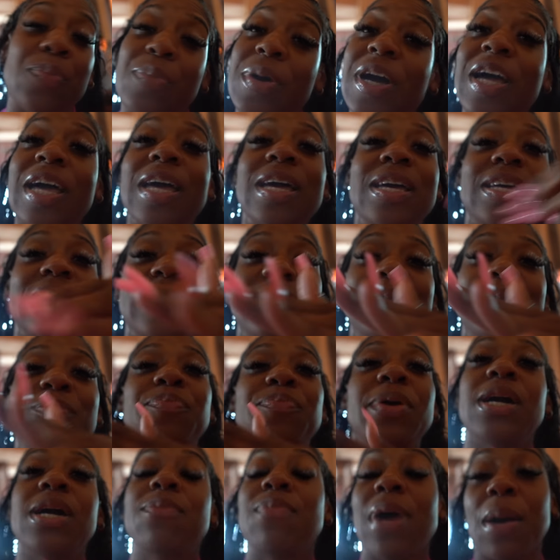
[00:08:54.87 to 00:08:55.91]
But
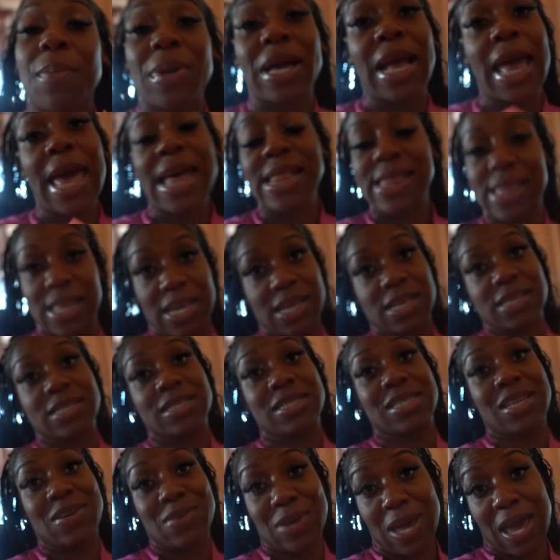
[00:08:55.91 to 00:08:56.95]
Big Mama got this,
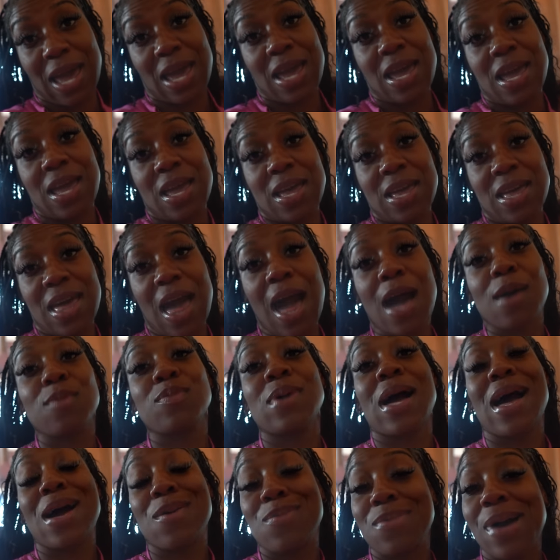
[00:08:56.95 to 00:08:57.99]
okay? I,
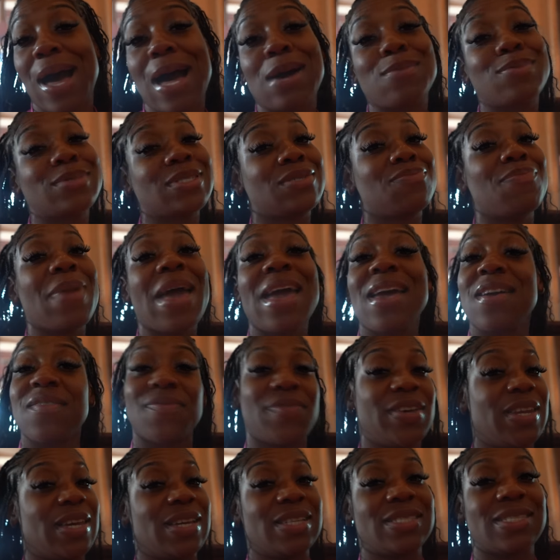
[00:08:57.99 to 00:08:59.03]
I, I was made for
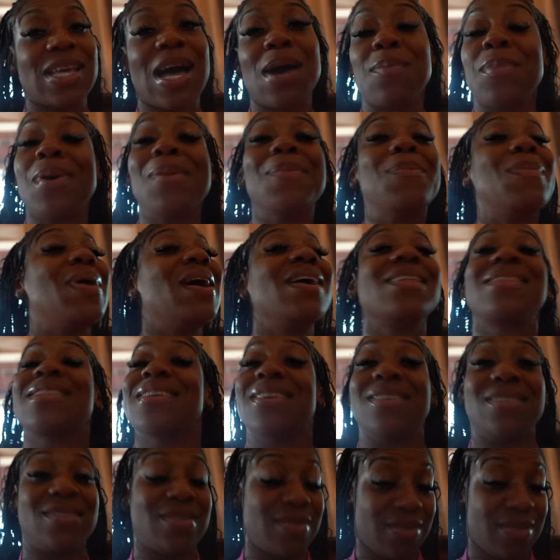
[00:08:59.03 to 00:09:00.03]
this. I'm a mother.